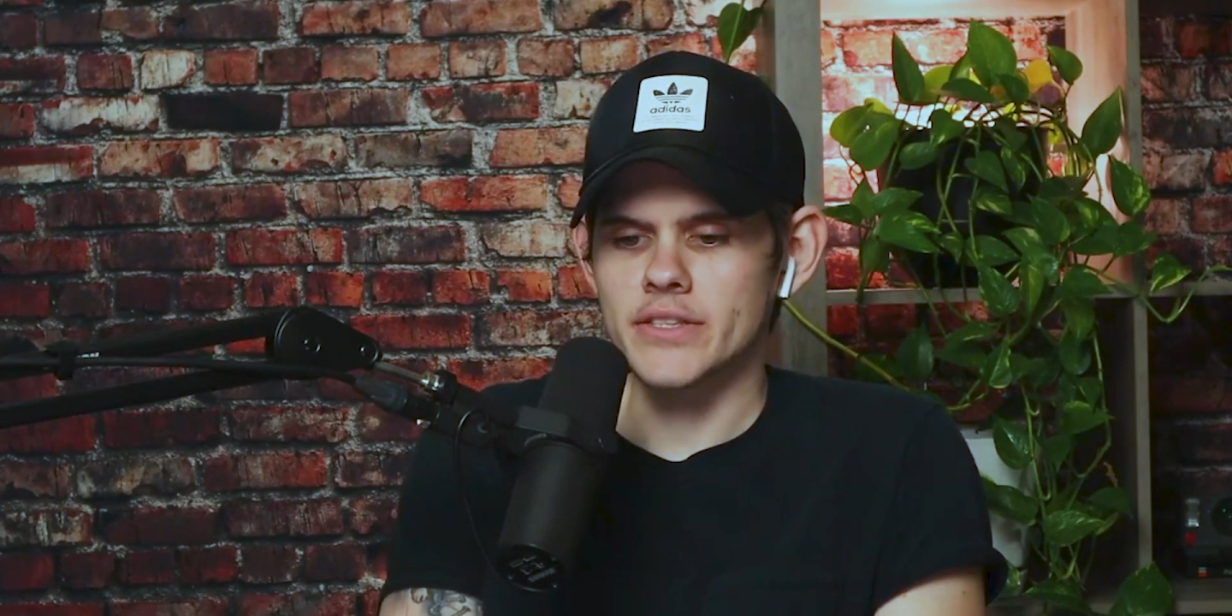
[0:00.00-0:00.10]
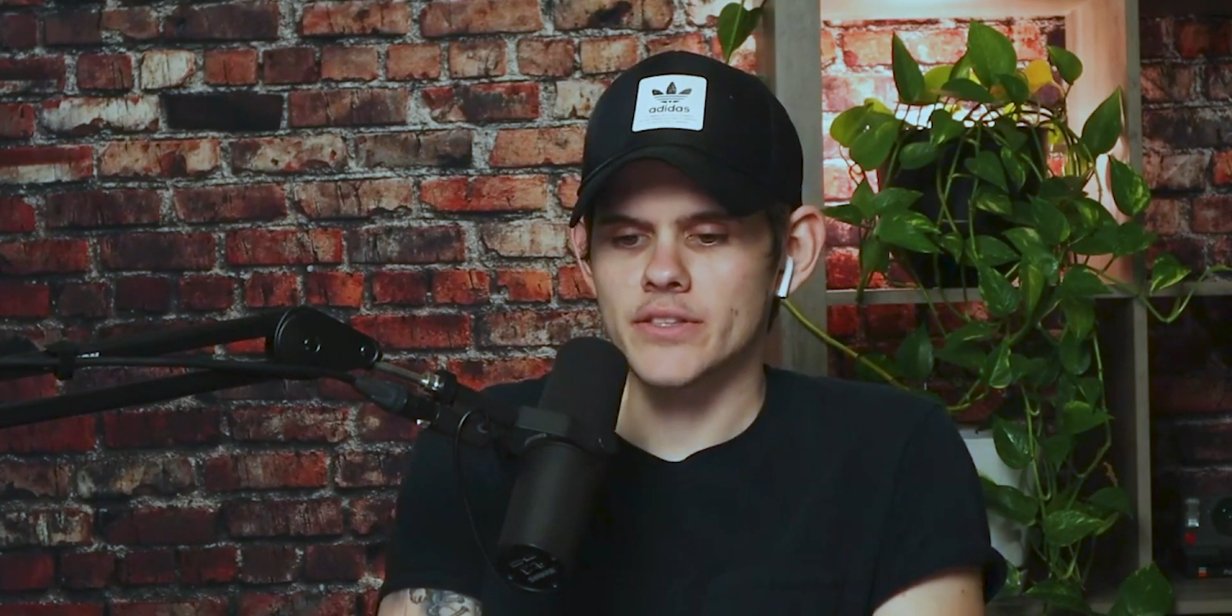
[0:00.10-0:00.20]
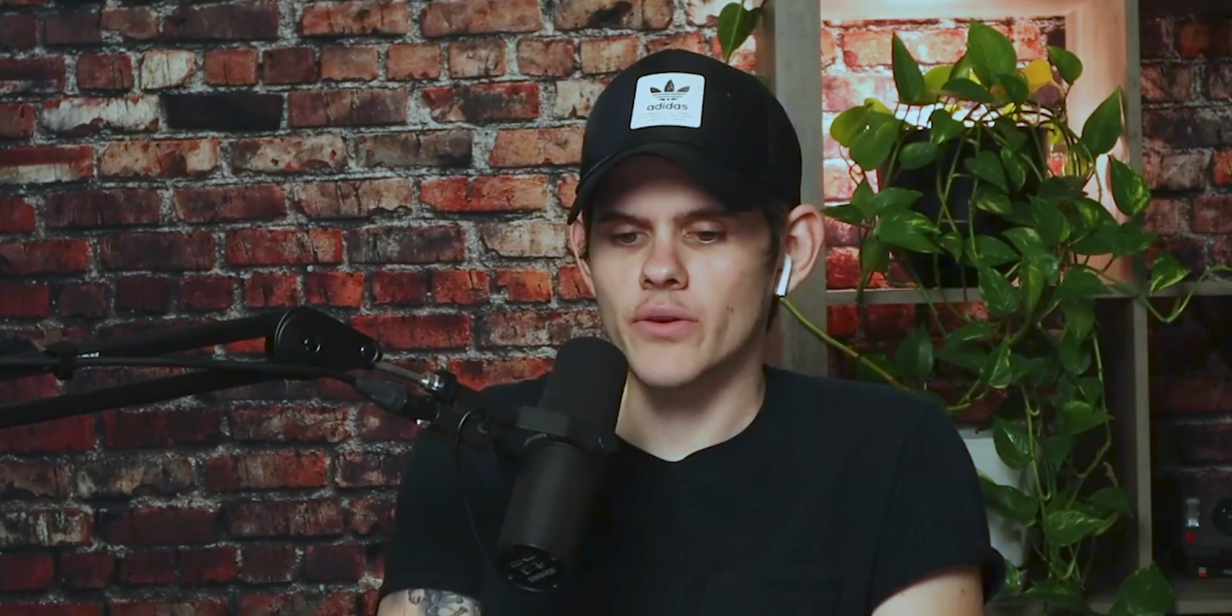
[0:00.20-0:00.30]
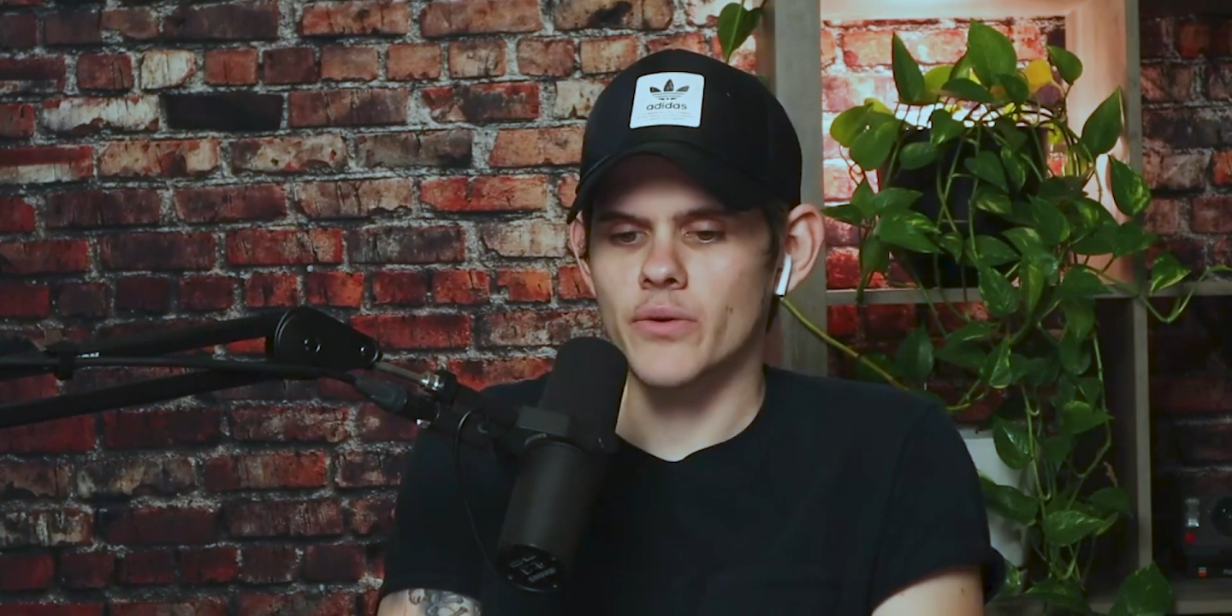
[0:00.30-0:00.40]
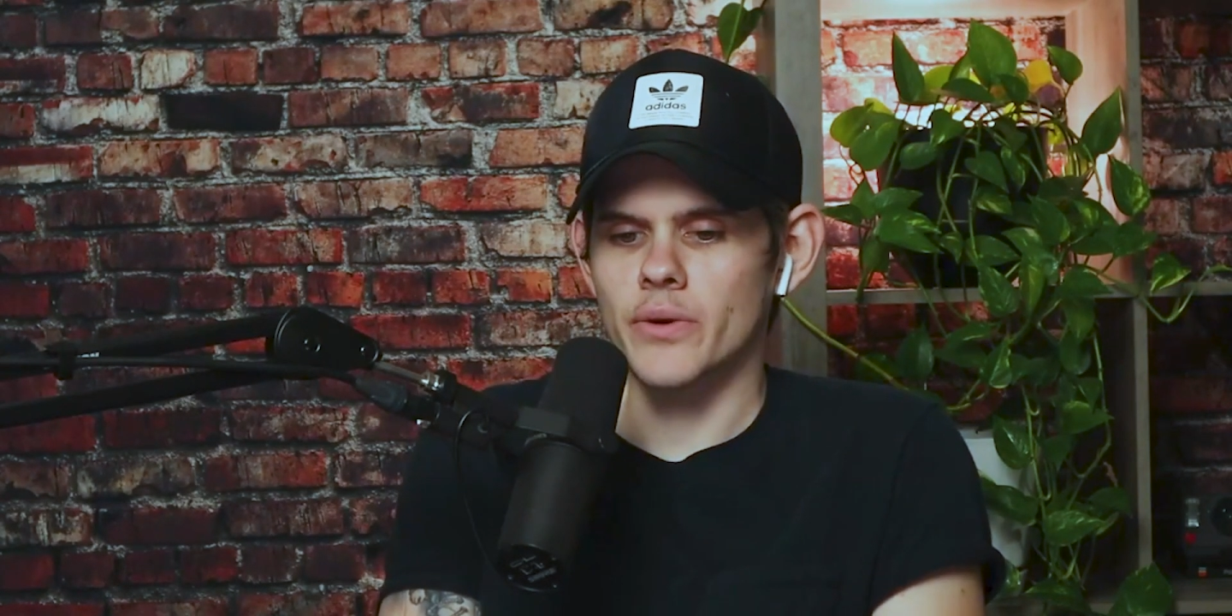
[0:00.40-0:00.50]

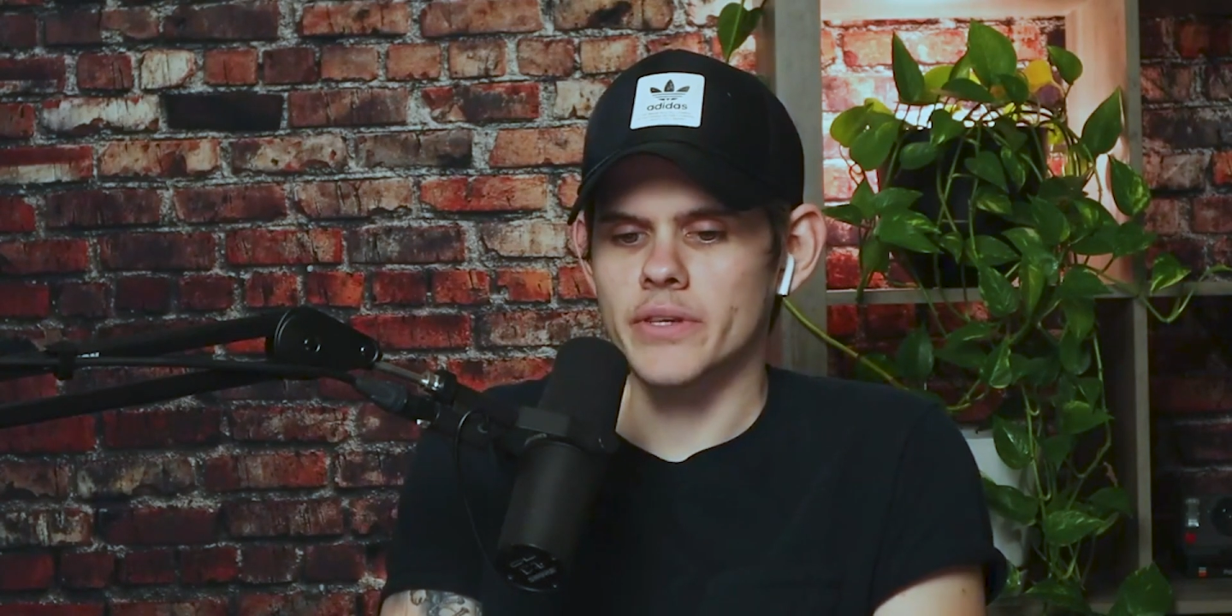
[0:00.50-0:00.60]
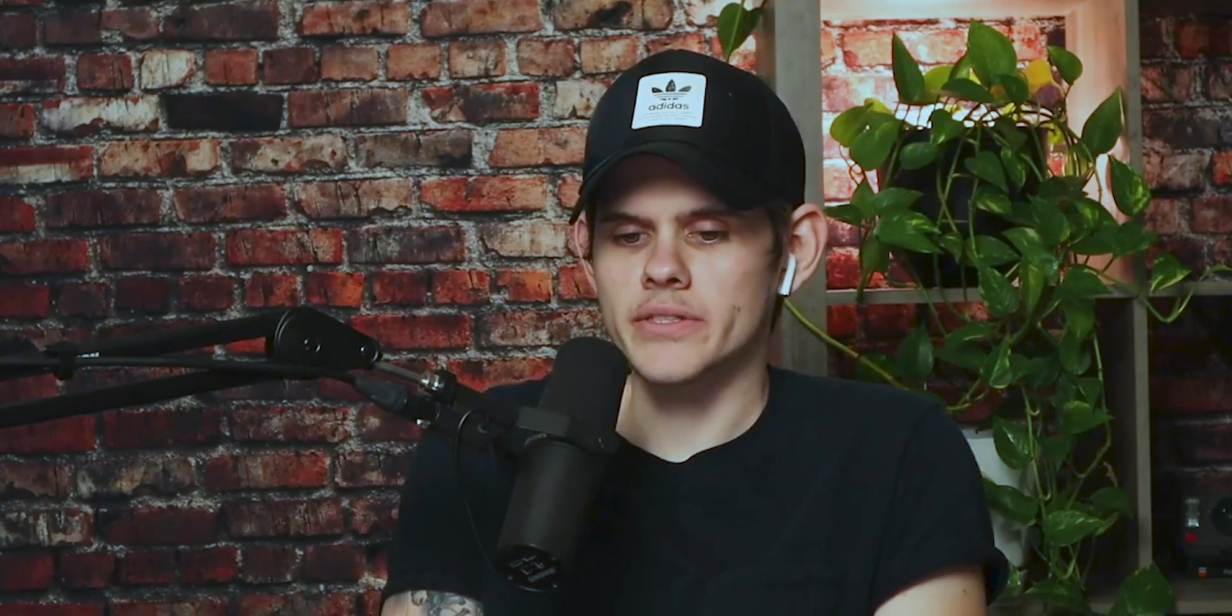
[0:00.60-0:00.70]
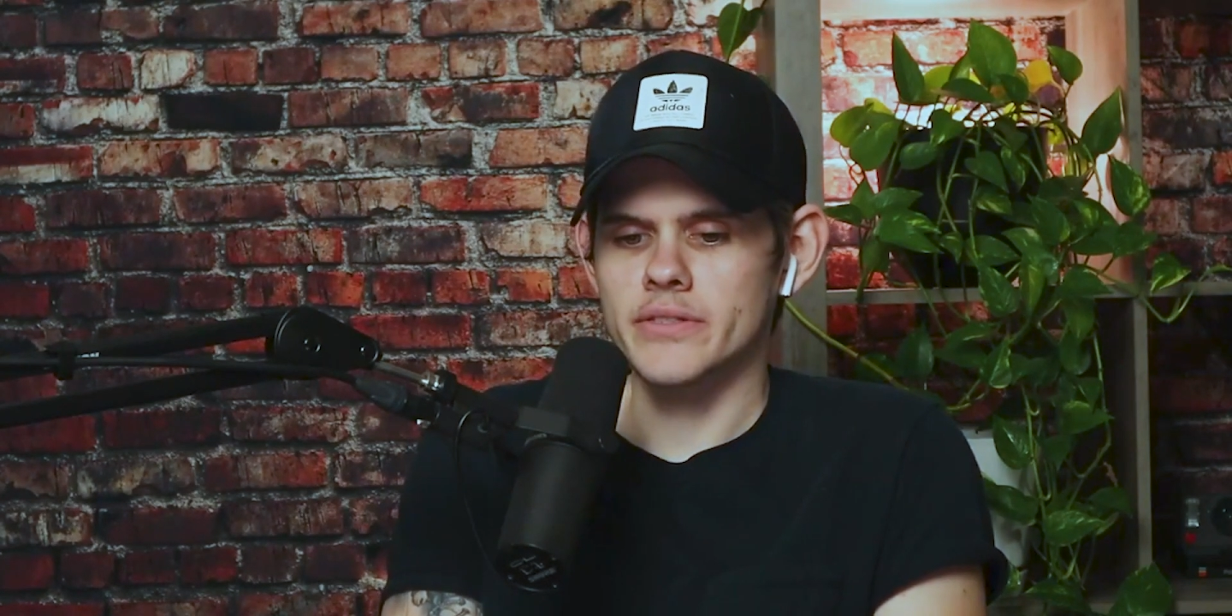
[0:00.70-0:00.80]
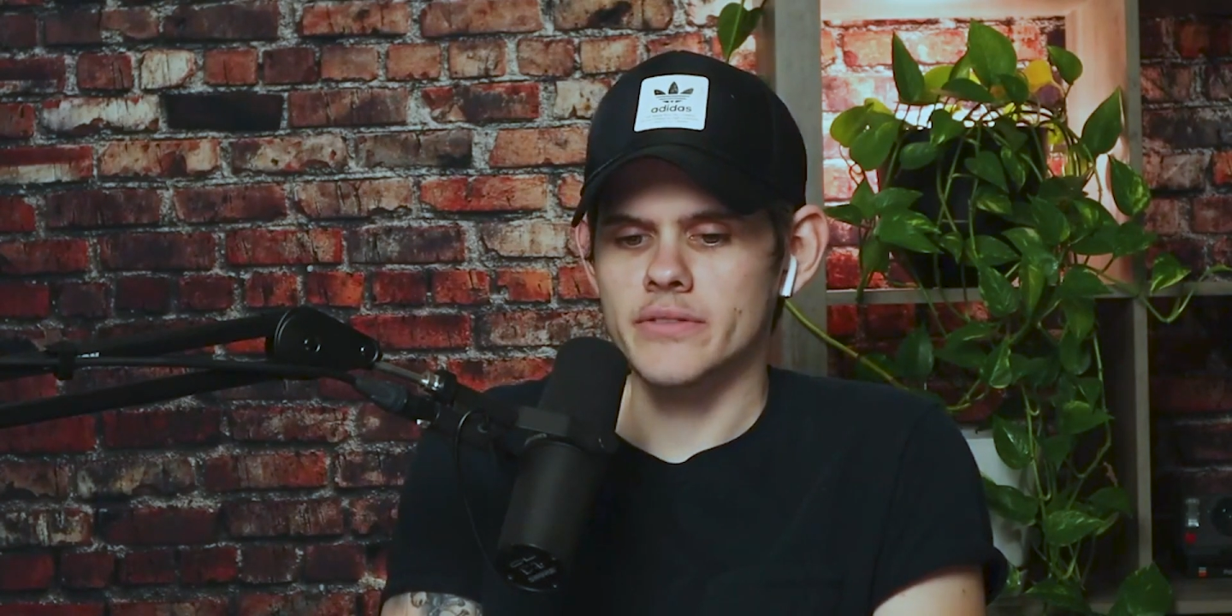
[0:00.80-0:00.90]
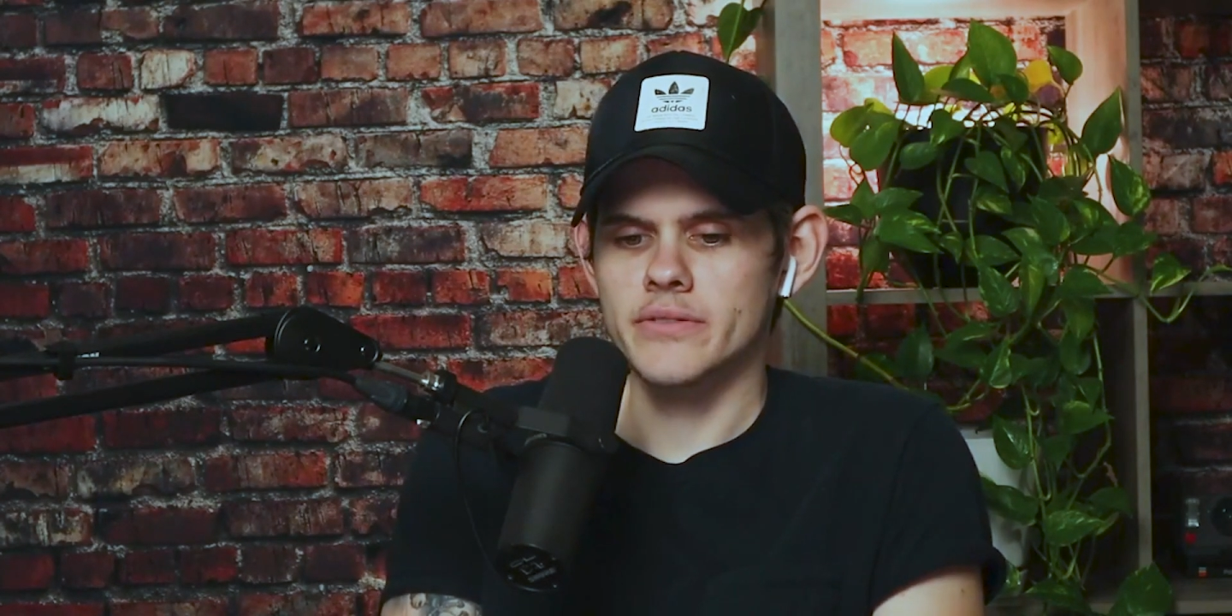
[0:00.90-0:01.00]
stories.